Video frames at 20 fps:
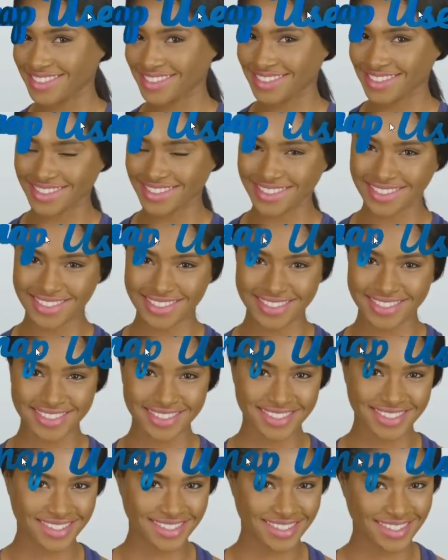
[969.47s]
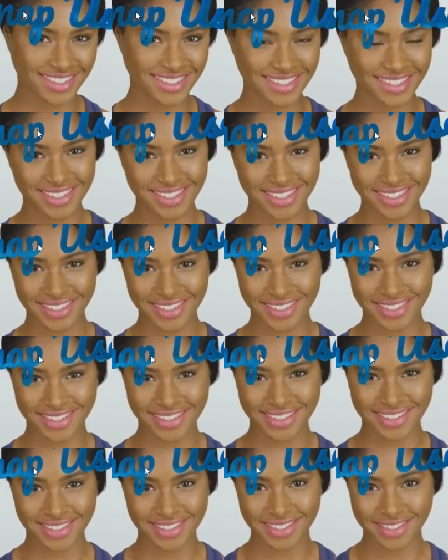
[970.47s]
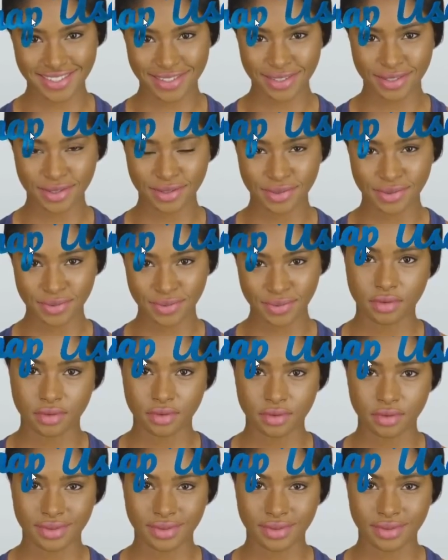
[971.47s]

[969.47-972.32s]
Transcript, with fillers: So you can see you can get a really shiny front face,